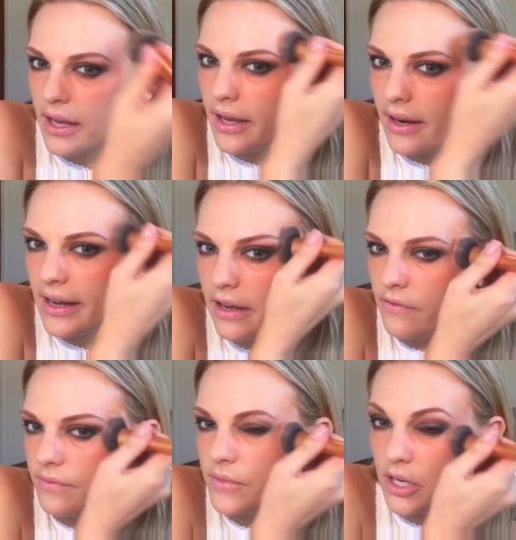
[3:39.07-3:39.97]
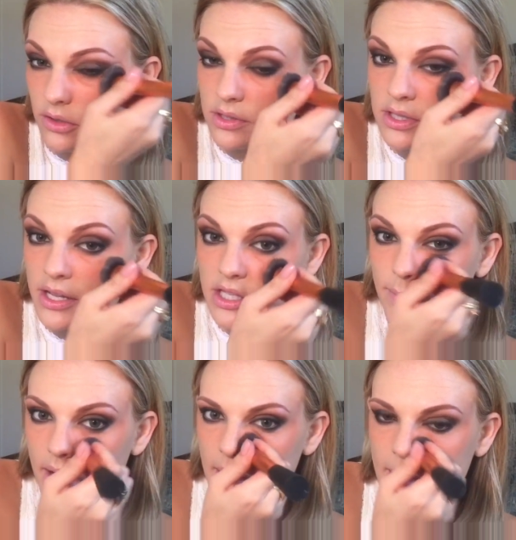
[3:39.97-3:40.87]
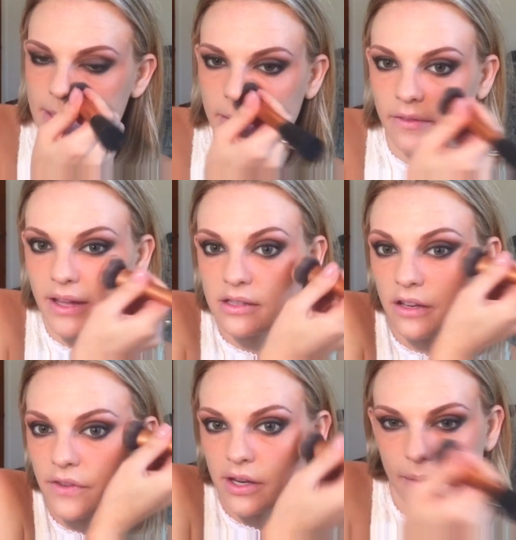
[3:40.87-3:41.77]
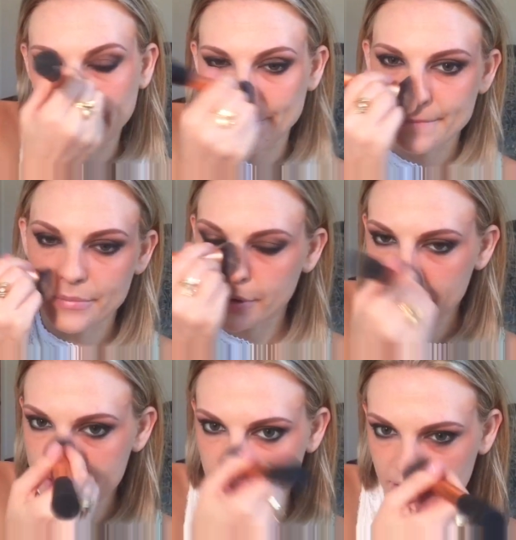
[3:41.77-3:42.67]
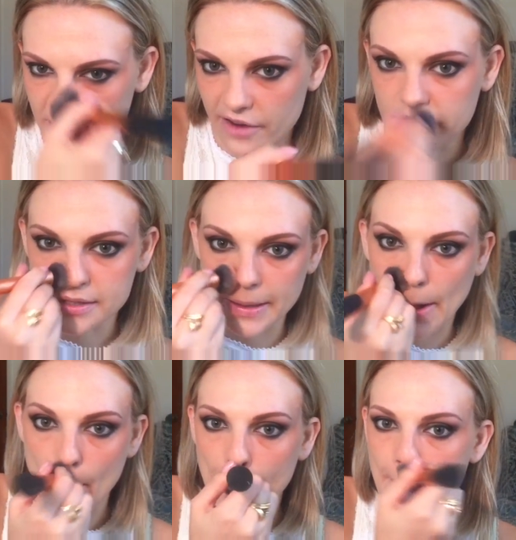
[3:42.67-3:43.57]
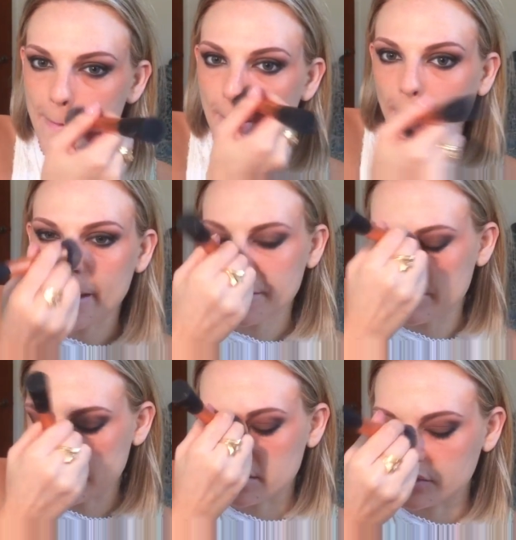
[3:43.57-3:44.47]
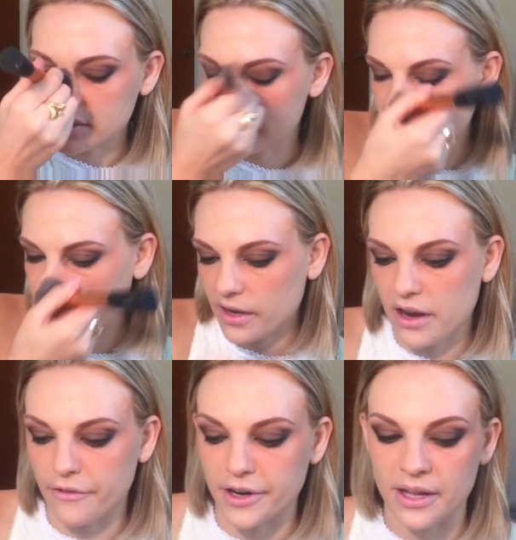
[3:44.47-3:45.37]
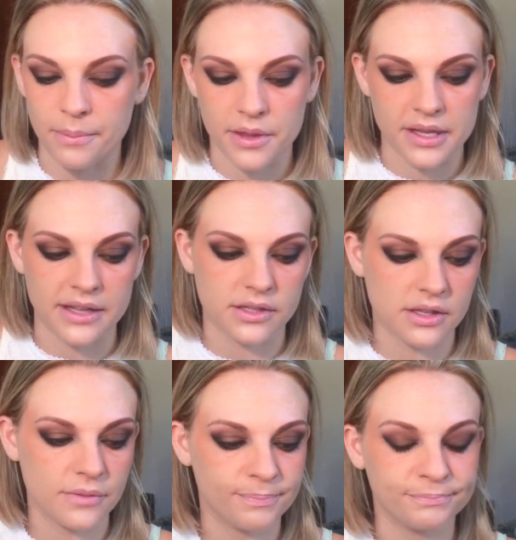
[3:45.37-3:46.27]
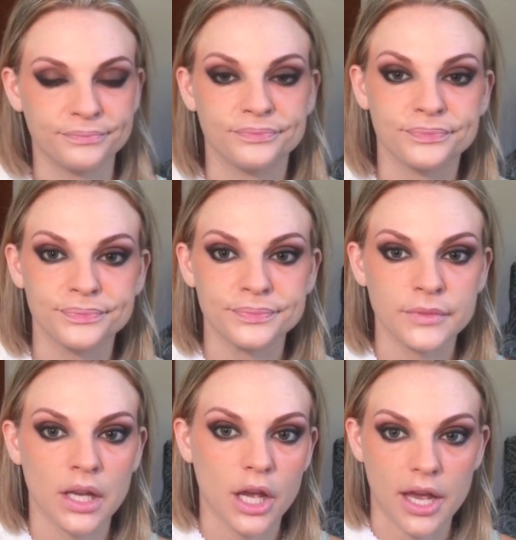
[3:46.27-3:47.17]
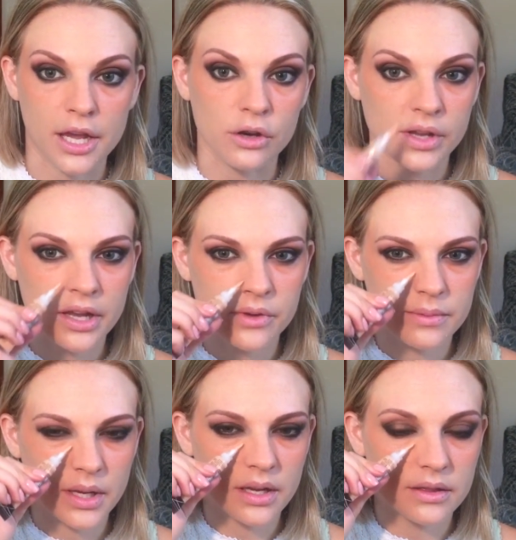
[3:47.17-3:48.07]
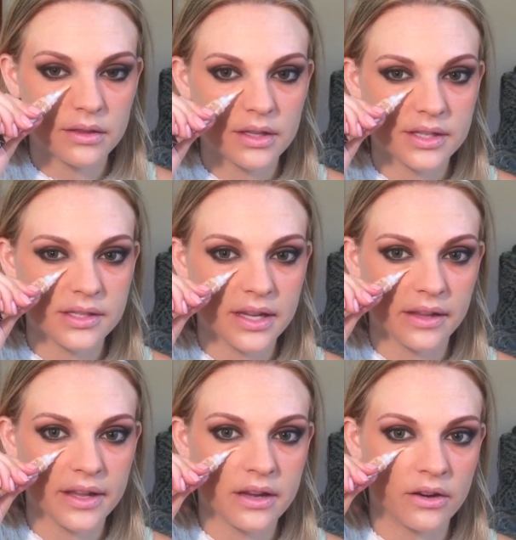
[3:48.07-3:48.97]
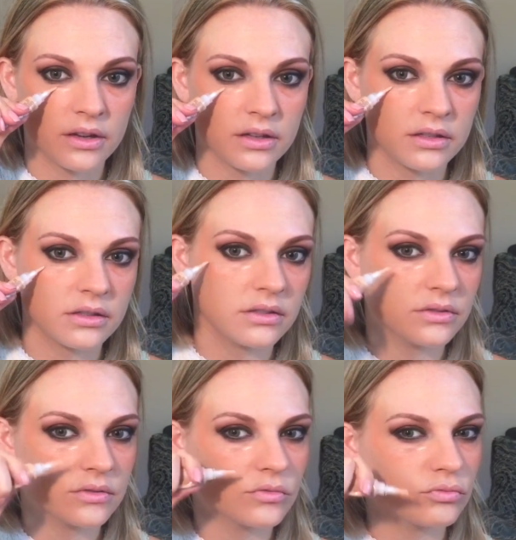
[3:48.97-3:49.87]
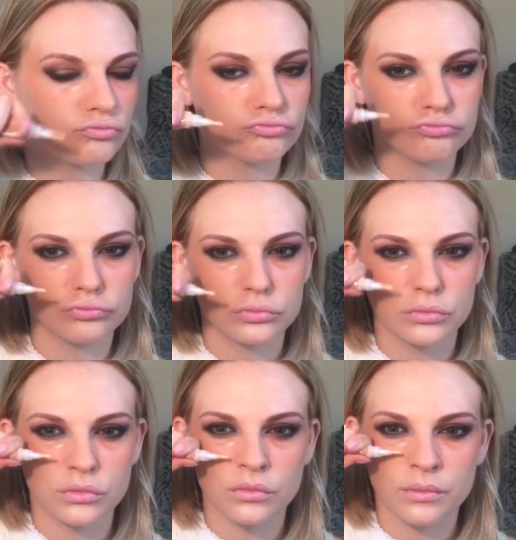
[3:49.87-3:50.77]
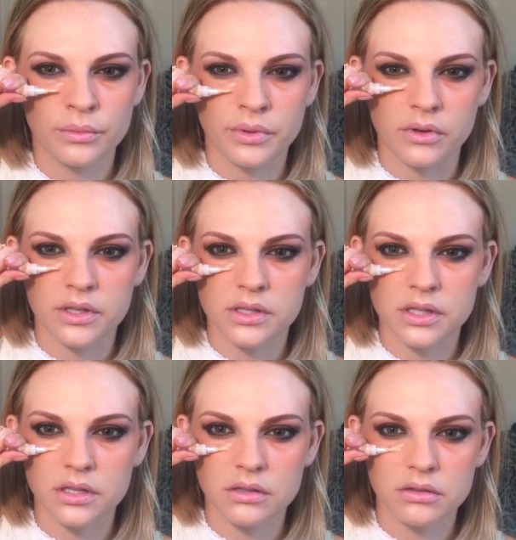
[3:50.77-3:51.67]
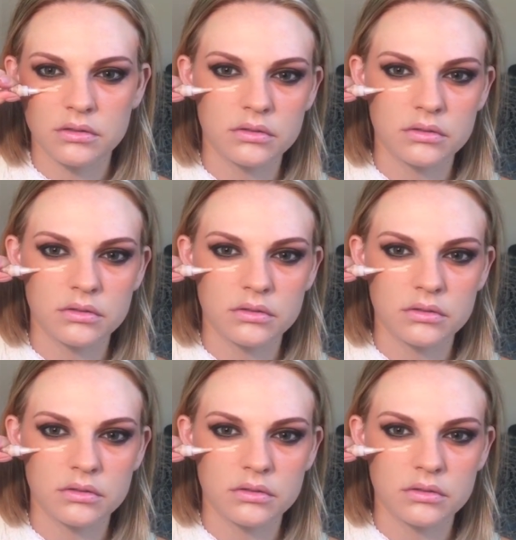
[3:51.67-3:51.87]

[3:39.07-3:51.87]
and I have, you know, sunspots and all that stuff in it pretty much covers it all up. A lot of my nose doesn't get covered up, but that's a-okay with me. This is LA Girl Pro Conceal.